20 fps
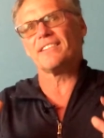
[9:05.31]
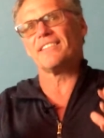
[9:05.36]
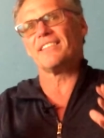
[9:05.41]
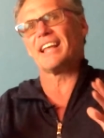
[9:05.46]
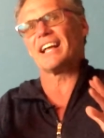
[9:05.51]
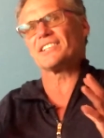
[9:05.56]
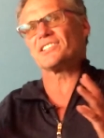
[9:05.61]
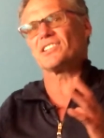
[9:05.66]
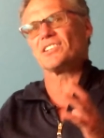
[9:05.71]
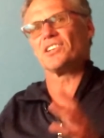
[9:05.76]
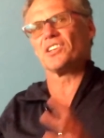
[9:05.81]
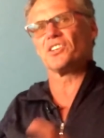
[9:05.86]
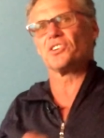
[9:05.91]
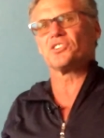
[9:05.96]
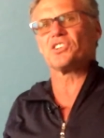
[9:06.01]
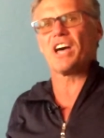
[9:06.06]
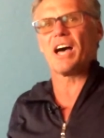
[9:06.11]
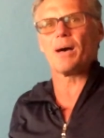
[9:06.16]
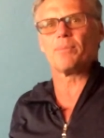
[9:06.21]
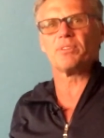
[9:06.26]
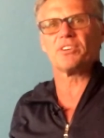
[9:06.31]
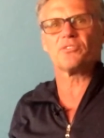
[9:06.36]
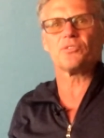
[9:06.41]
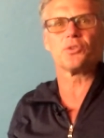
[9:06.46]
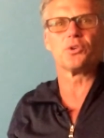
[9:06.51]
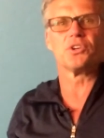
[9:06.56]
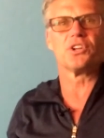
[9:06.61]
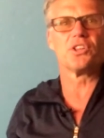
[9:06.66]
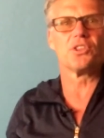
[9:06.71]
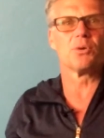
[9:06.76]
and that's another topic
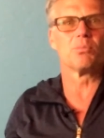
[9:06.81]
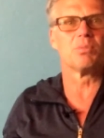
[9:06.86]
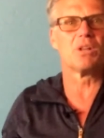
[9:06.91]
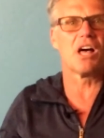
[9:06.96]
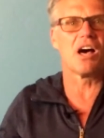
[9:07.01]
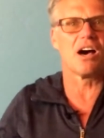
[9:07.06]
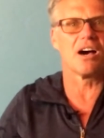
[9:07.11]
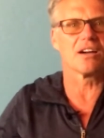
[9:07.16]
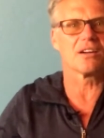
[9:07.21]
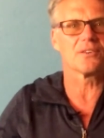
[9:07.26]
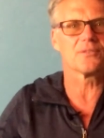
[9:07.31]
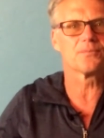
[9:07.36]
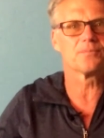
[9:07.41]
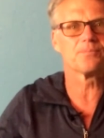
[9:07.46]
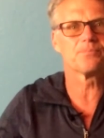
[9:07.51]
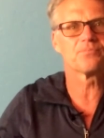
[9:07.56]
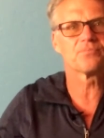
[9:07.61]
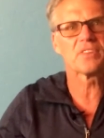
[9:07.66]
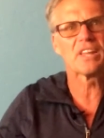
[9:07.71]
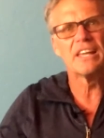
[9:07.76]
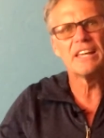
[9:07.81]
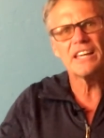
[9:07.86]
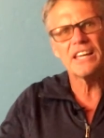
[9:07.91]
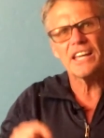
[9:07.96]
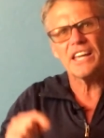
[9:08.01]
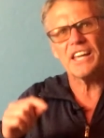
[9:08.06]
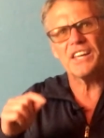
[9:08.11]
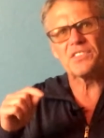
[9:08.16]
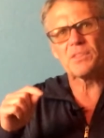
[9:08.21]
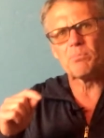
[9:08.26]
for another blog.
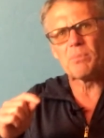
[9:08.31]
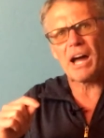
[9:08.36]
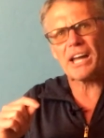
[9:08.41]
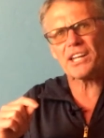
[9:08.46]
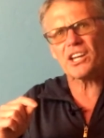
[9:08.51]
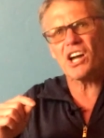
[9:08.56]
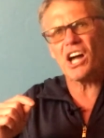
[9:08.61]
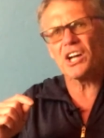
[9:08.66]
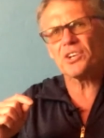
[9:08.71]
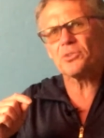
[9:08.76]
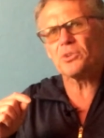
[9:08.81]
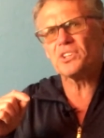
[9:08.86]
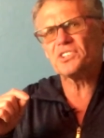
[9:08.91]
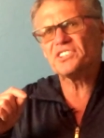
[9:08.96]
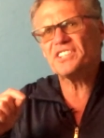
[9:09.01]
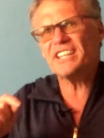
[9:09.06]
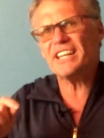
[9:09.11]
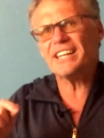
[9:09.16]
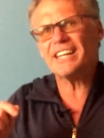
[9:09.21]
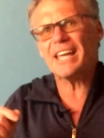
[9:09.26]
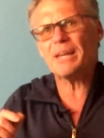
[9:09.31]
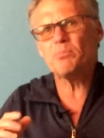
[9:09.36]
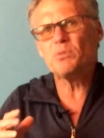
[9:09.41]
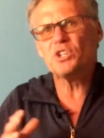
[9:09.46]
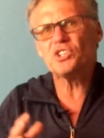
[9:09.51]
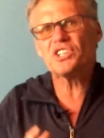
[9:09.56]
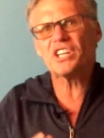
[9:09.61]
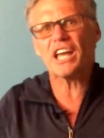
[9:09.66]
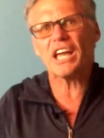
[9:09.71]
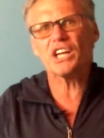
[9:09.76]
If the mitochondrial DNA
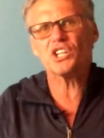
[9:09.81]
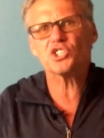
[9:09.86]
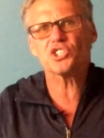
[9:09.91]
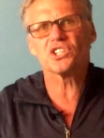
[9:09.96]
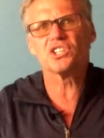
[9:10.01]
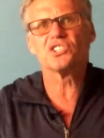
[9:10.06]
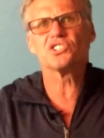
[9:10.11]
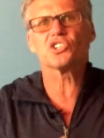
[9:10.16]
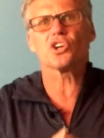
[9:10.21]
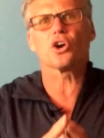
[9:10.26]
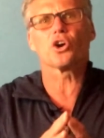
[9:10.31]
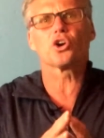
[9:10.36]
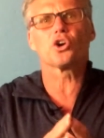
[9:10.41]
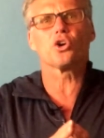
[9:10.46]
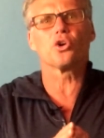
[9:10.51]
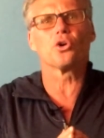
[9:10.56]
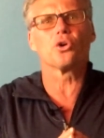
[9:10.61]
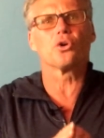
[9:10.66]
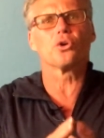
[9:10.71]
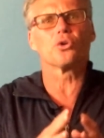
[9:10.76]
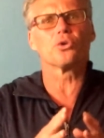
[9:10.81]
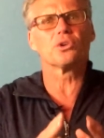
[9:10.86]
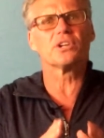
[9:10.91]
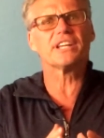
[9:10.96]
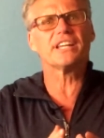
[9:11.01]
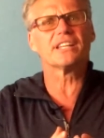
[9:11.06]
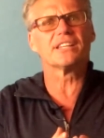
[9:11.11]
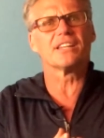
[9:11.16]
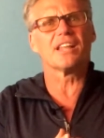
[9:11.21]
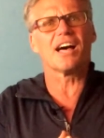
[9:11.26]
mutations occur
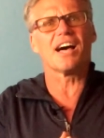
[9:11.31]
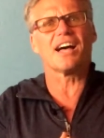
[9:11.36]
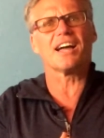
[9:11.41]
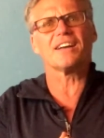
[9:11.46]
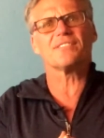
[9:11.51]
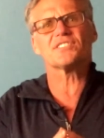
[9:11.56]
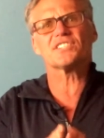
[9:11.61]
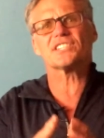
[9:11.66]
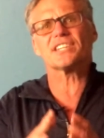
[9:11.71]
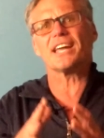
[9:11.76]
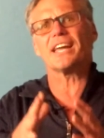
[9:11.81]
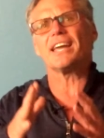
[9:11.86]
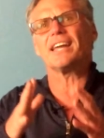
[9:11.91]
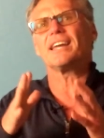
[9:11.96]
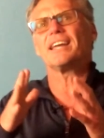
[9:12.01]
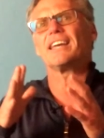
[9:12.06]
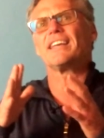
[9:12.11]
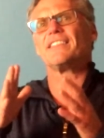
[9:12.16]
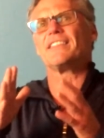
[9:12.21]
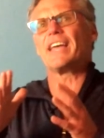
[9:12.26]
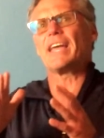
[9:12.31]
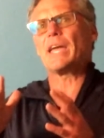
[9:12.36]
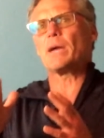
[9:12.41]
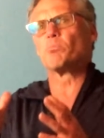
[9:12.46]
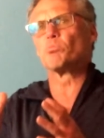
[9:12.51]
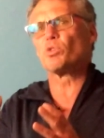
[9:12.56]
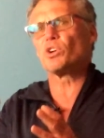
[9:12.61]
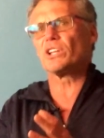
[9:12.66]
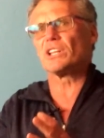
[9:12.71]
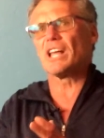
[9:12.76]
early in life, say in the
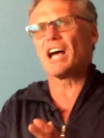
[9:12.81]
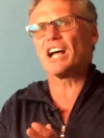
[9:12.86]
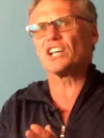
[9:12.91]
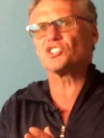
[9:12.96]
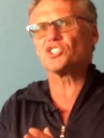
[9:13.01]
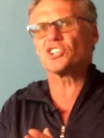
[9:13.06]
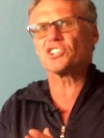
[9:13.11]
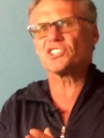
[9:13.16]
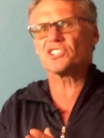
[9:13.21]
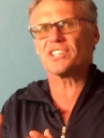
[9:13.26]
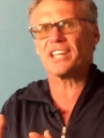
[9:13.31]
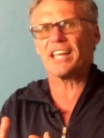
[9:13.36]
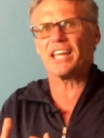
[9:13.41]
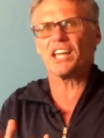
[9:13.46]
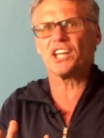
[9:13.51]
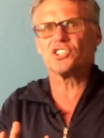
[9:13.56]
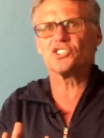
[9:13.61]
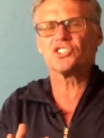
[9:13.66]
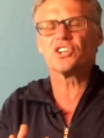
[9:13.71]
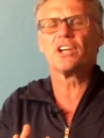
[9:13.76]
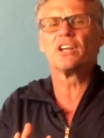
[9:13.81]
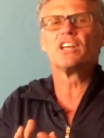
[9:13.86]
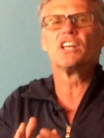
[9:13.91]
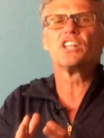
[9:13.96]
embryologic stage,